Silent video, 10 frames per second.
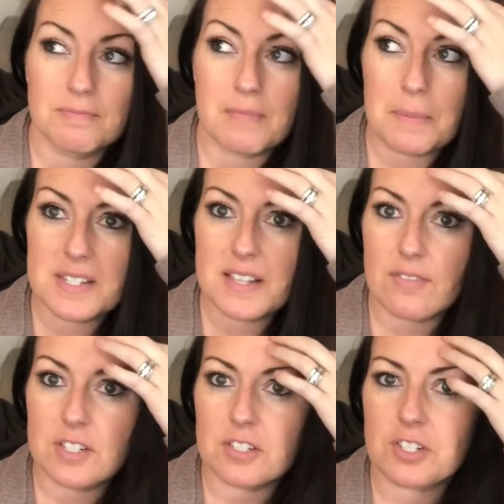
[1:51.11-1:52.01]
maybe
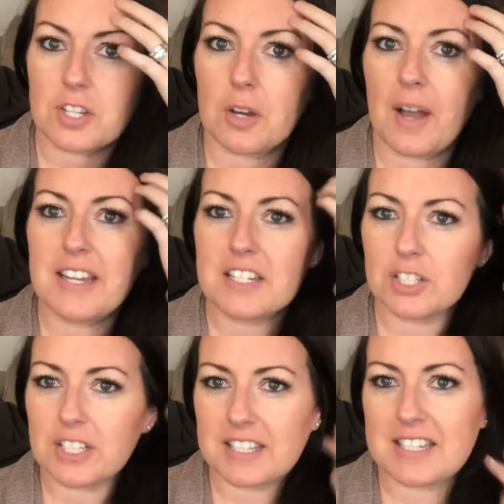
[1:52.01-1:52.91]
seven years ago. I need to
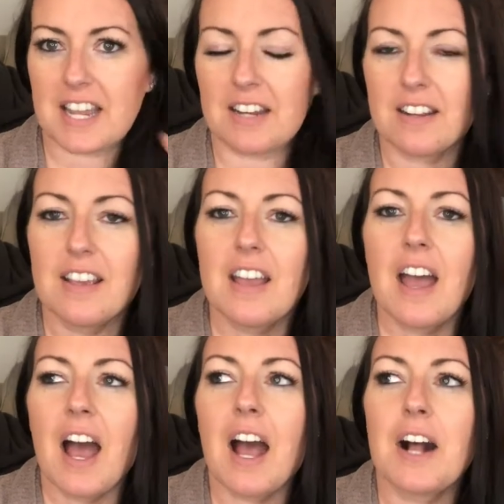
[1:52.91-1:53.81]
look at the date.
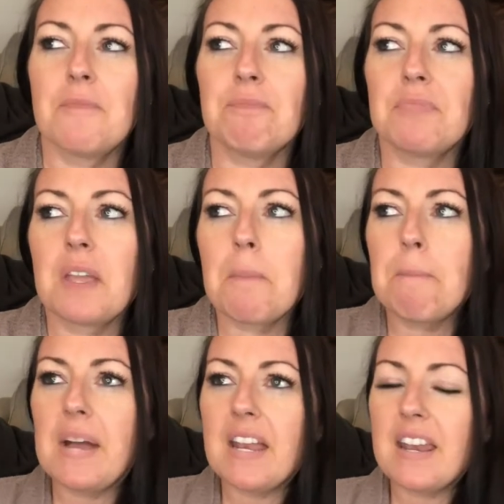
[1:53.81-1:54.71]
Um,
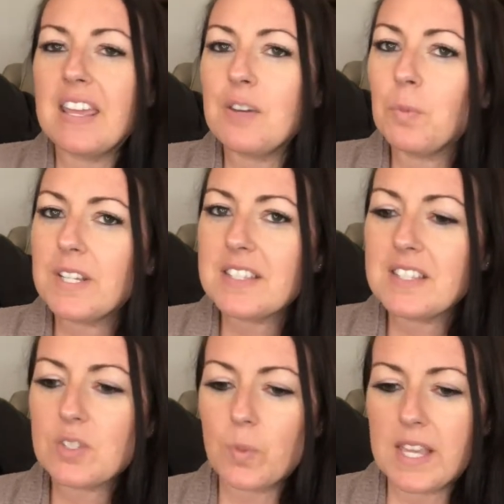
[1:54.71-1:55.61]
but it was
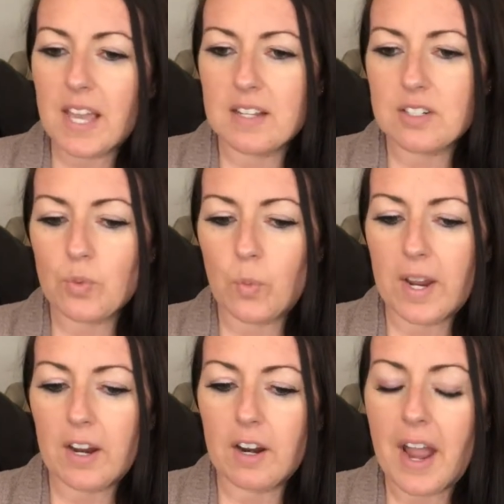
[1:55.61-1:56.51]
this weekend
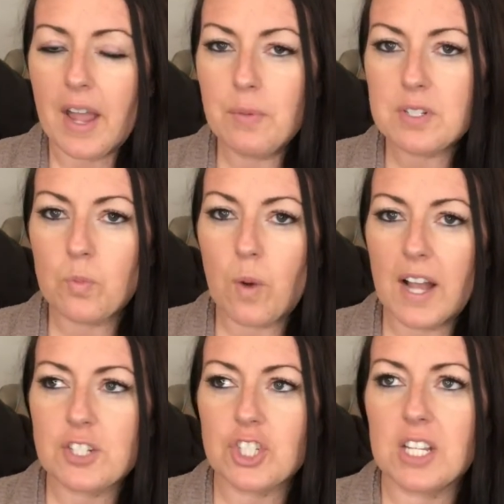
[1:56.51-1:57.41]
where I was
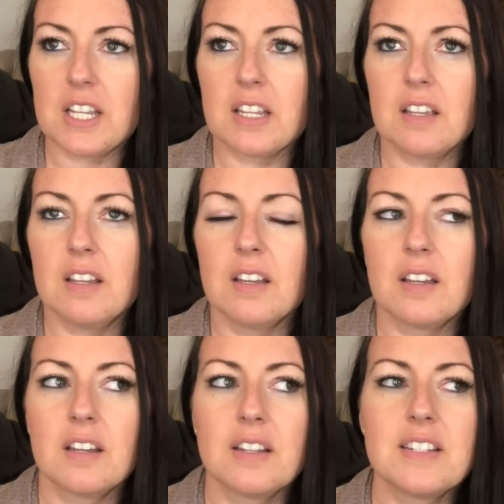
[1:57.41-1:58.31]
watching
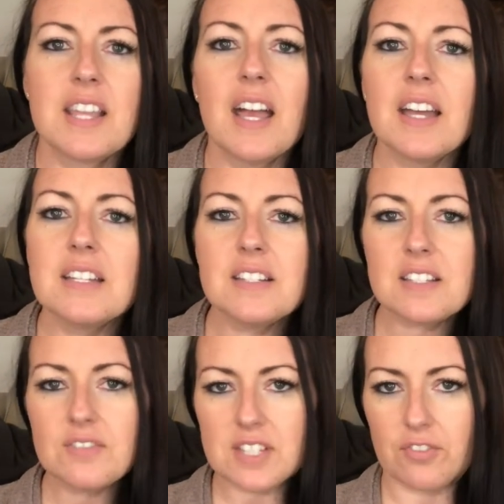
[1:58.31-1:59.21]
tons
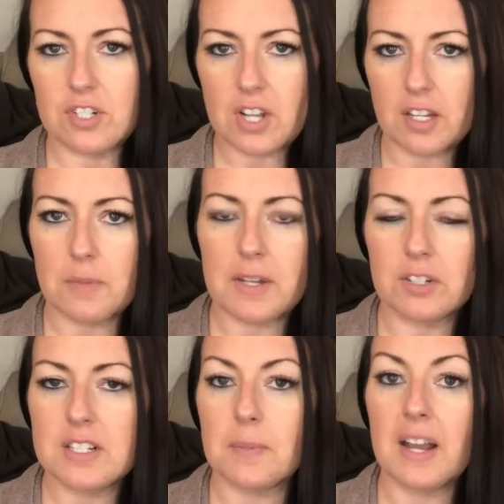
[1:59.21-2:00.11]
of different
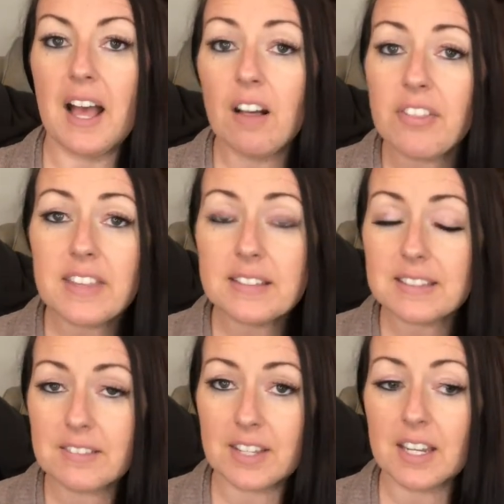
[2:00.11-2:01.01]
documentaries about healthy
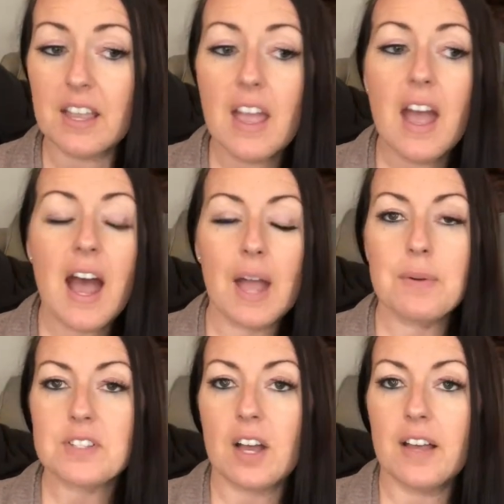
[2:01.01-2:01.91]
living. I
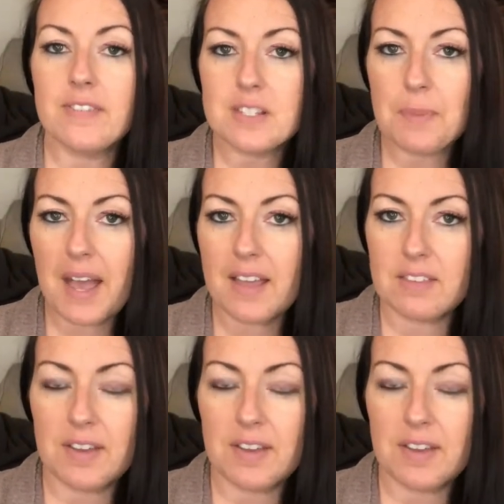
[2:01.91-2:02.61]
was on this path of